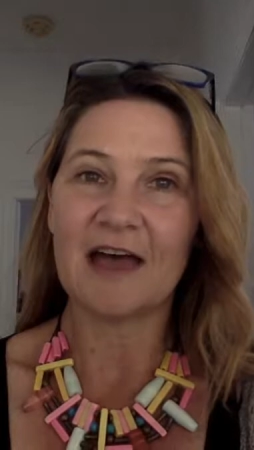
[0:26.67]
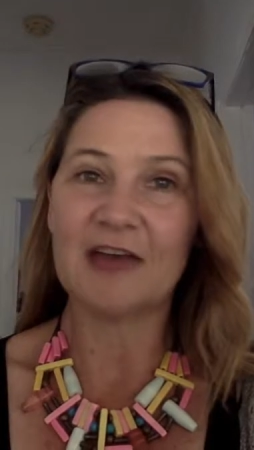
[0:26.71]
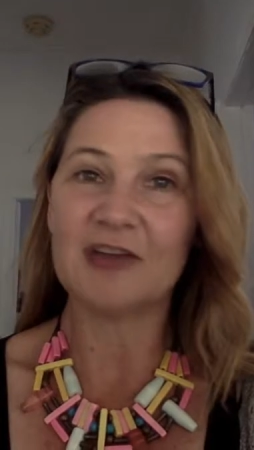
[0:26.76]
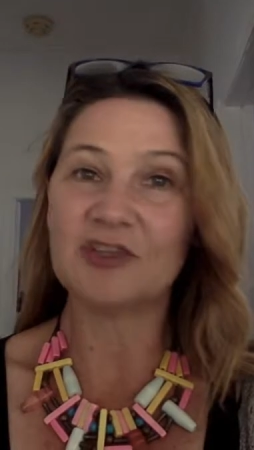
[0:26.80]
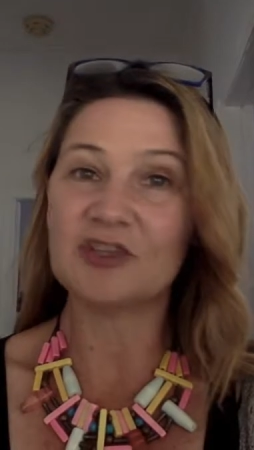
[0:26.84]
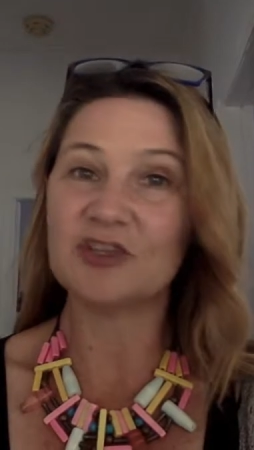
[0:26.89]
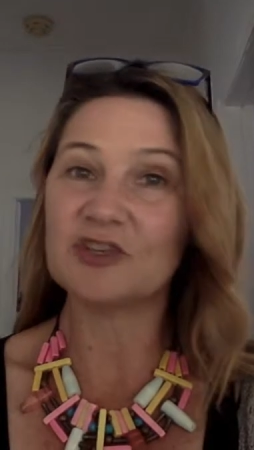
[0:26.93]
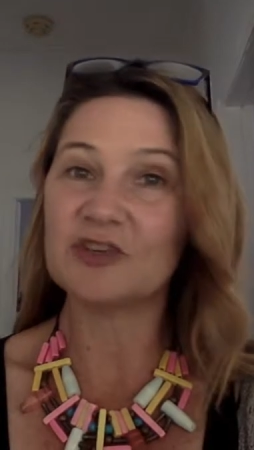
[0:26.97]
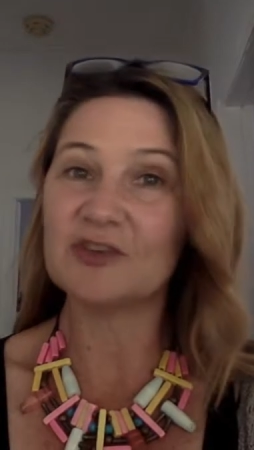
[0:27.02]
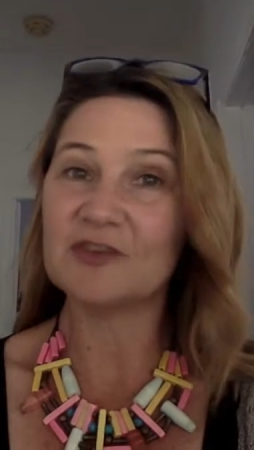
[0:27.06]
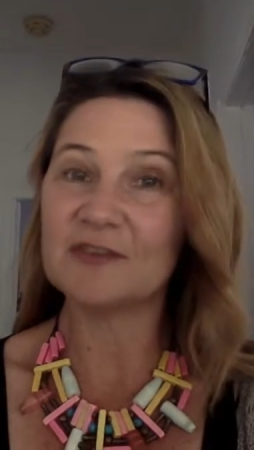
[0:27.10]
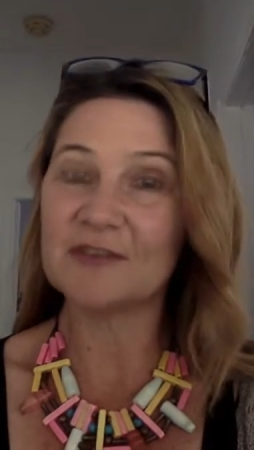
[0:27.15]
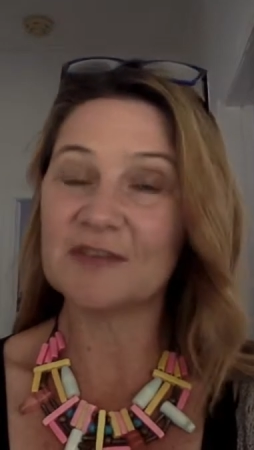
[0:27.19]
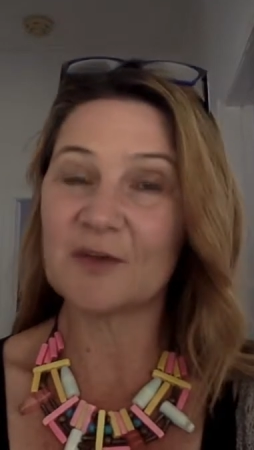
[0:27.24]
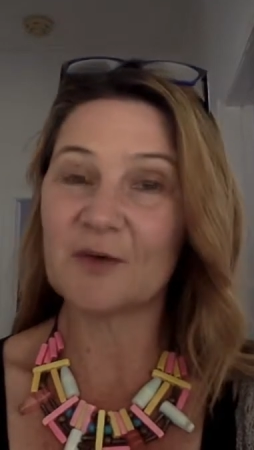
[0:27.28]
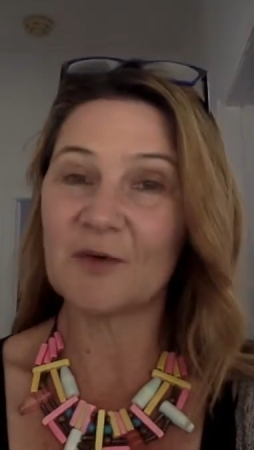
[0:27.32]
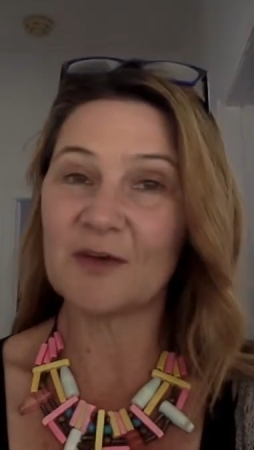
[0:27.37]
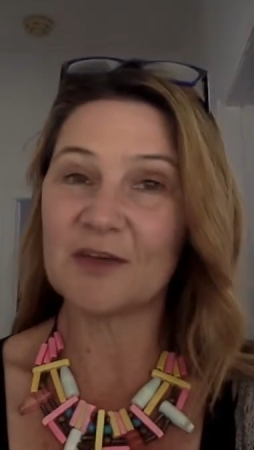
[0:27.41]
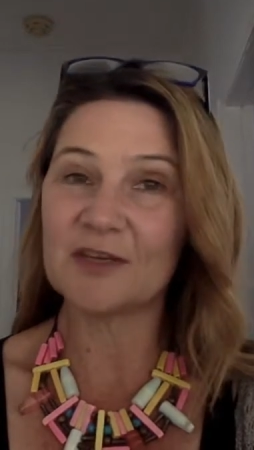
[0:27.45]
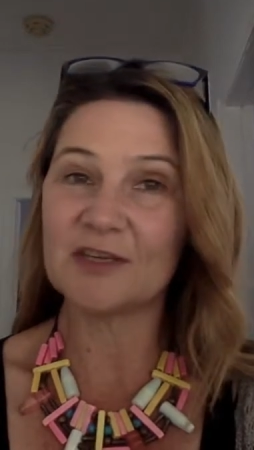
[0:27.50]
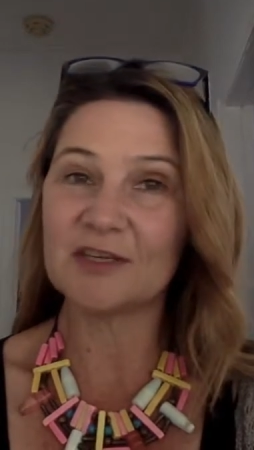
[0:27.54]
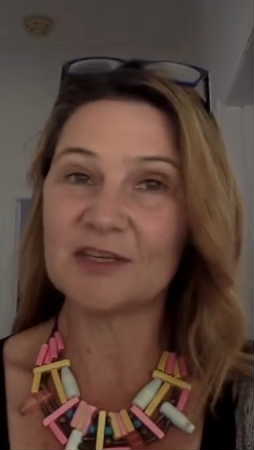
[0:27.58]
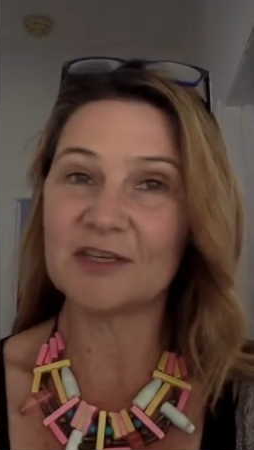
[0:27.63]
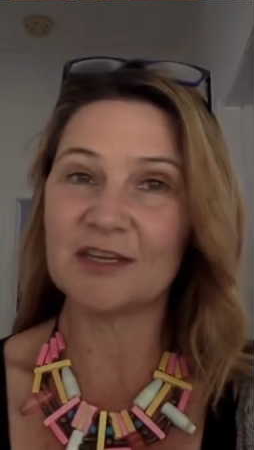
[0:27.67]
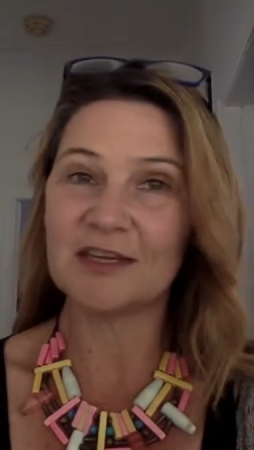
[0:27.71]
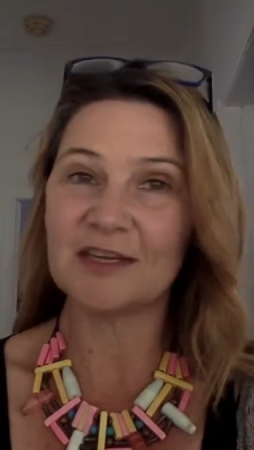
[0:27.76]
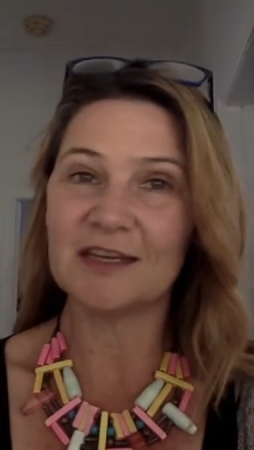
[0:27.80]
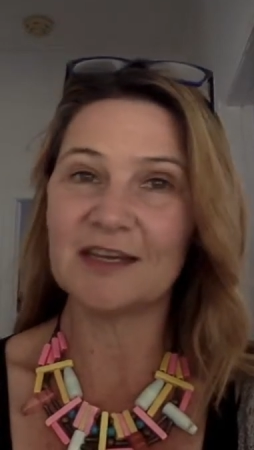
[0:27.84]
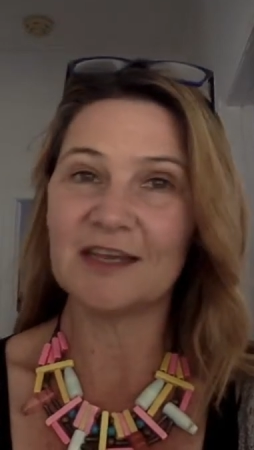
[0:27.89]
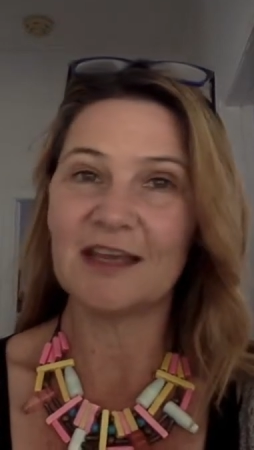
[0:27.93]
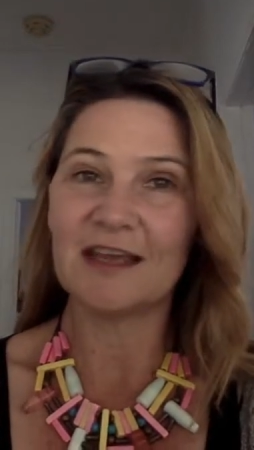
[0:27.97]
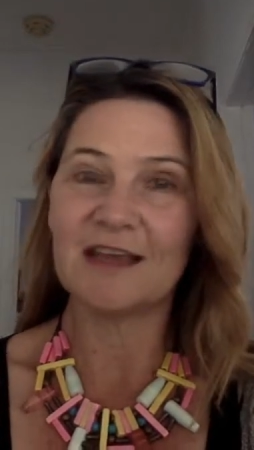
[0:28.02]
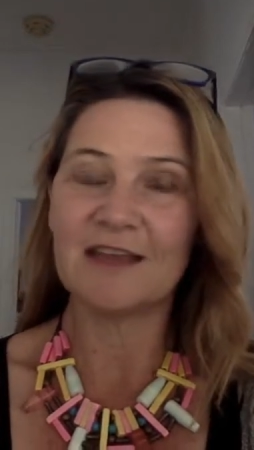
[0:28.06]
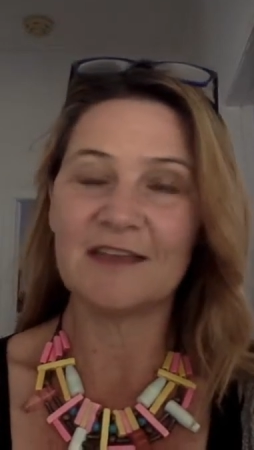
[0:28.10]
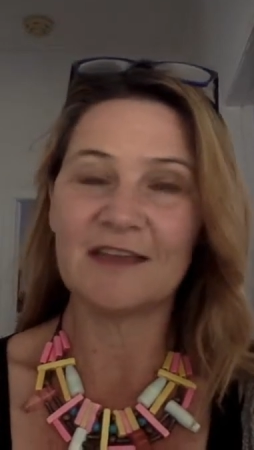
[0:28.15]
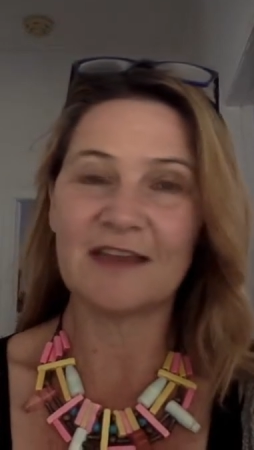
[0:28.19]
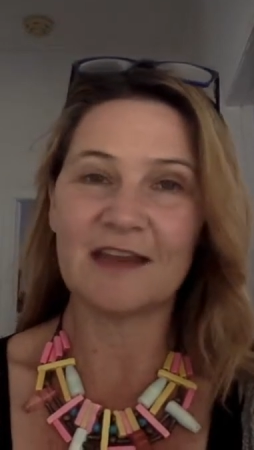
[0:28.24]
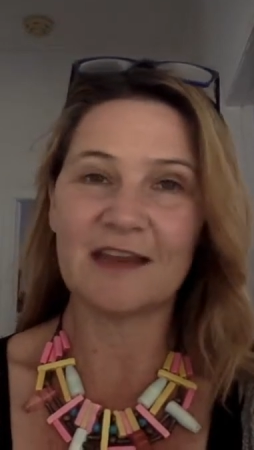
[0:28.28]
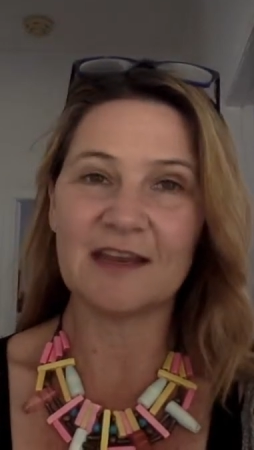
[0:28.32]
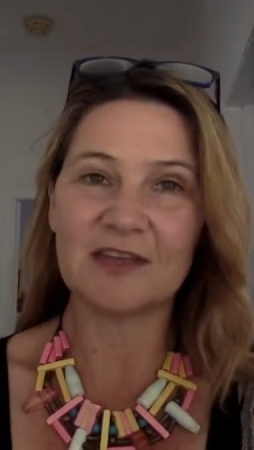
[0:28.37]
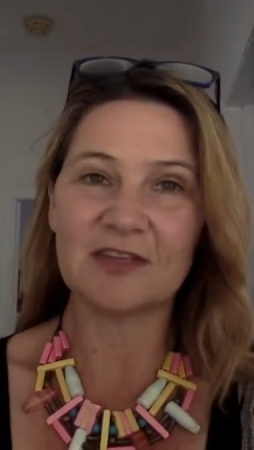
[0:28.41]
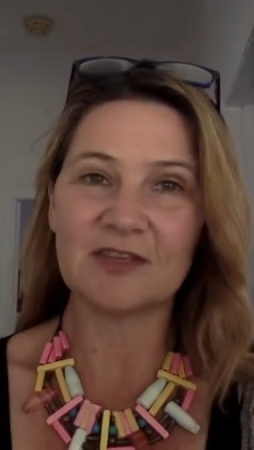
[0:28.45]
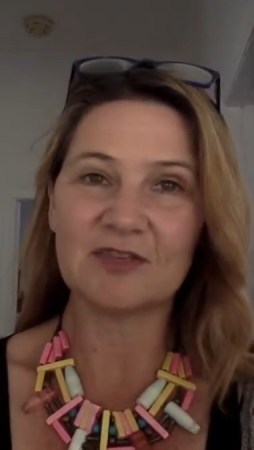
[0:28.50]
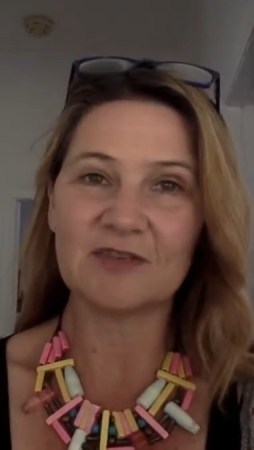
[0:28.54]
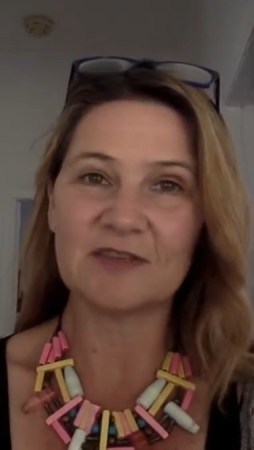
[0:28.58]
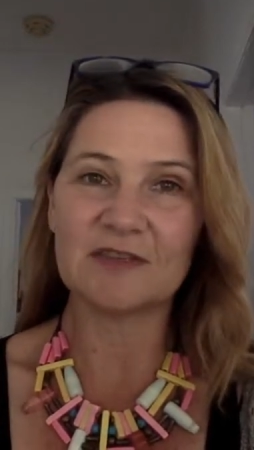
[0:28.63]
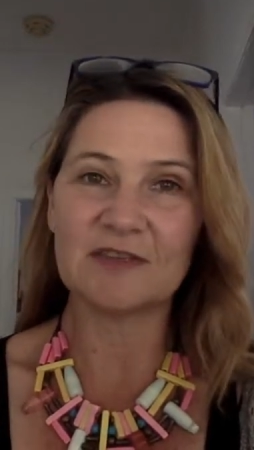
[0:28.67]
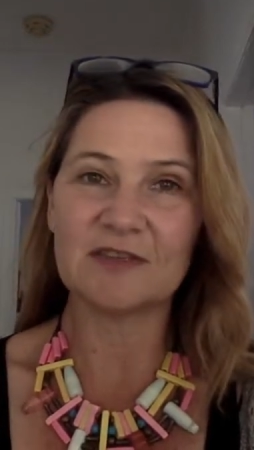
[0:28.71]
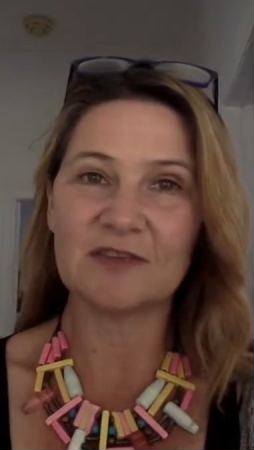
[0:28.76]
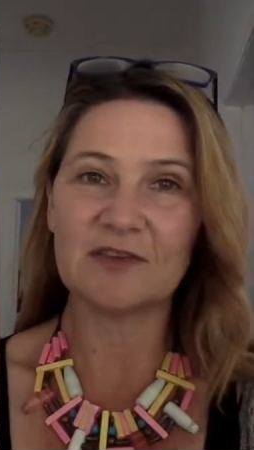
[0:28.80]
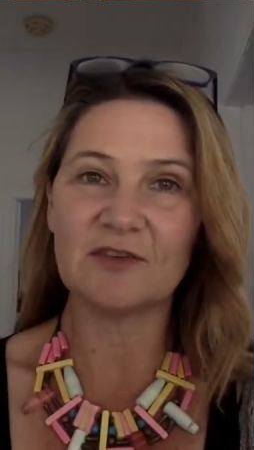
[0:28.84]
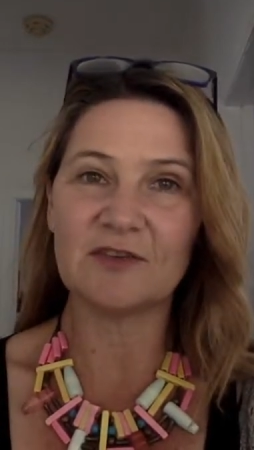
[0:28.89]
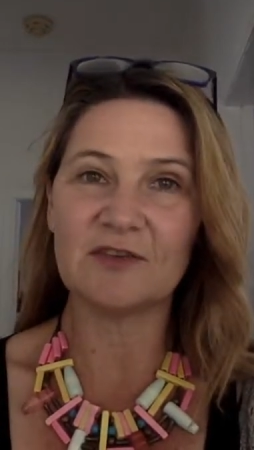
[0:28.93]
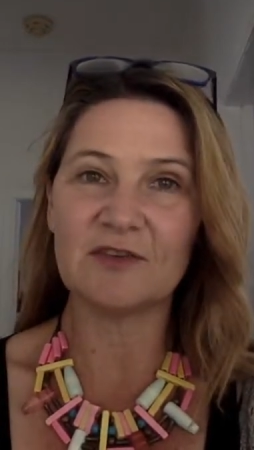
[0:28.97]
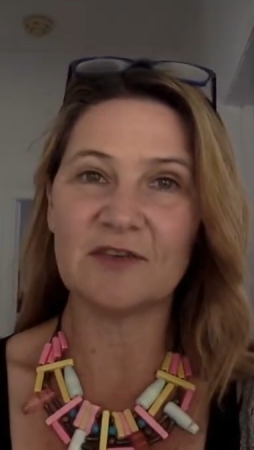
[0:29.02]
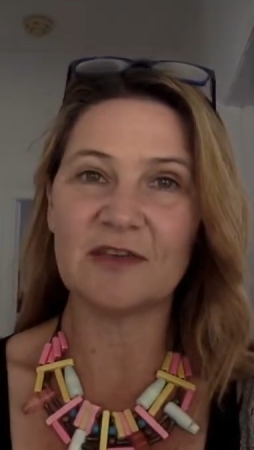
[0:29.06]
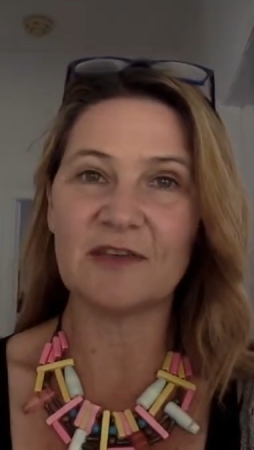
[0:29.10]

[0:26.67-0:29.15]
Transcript: choose a question that interests you.